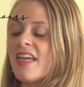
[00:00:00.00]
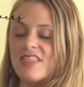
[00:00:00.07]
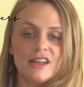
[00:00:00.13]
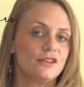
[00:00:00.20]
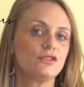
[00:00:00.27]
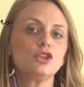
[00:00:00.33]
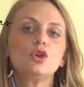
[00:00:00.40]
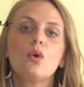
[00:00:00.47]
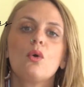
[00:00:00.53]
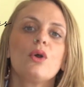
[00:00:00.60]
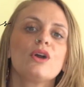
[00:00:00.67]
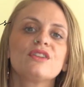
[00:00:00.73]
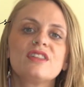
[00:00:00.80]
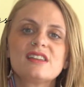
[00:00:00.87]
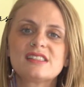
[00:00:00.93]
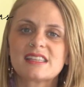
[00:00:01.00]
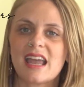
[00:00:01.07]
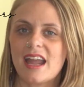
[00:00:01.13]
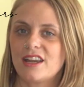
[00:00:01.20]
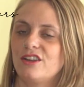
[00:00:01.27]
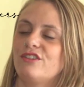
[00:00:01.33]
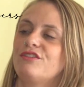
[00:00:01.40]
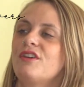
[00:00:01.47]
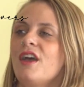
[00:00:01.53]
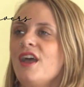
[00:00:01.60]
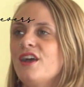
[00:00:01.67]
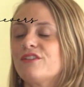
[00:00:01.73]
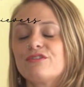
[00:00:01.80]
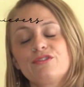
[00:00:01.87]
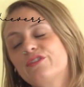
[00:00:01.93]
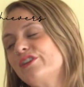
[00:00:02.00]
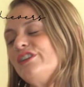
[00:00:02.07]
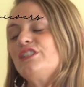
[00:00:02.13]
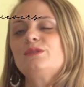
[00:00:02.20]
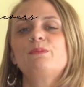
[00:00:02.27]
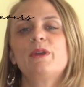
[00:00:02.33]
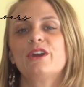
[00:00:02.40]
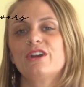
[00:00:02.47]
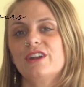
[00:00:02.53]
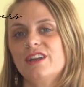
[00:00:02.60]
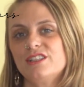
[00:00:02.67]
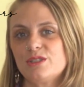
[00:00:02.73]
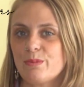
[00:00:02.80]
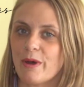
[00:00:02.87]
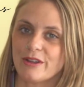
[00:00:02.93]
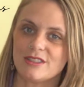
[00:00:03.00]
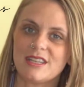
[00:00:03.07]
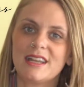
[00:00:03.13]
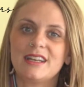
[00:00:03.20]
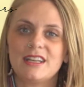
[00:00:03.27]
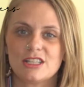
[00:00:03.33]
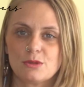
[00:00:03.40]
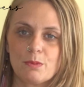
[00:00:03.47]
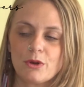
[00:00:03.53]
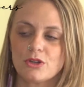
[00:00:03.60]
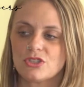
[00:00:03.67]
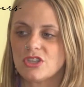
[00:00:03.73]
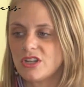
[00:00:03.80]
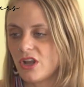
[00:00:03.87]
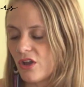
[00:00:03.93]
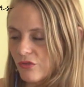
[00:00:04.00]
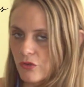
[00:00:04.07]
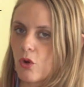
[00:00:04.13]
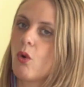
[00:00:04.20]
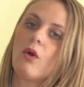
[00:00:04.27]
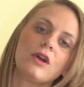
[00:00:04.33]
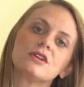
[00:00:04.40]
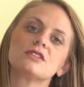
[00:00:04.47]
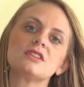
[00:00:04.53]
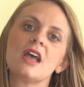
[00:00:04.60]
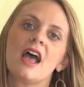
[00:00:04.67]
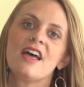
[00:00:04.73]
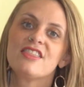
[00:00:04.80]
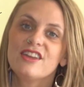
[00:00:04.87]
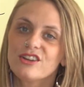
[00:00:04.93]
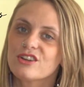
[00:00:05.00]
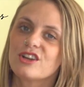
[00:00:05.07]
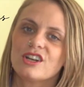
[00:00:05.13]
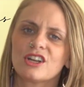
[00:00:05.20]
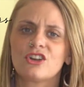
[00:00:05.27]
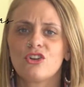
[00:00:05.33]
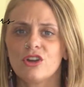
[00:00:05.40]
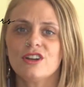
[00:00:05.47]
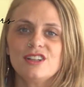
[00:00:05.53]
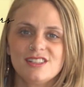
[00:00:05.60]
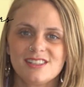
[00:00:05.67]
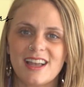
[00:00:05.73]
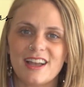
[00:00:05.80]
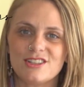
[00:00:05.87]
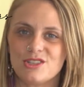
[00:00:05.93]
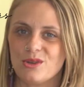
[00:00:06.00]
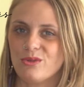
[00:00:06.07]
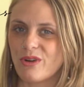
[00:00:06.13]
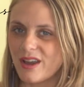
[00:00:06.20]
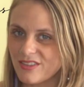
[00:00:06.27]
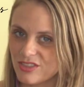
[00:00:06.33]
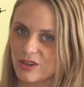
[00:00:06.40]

then if you're this kind of free-spirited, spontaneous person, of course, they're going to criticize you, right?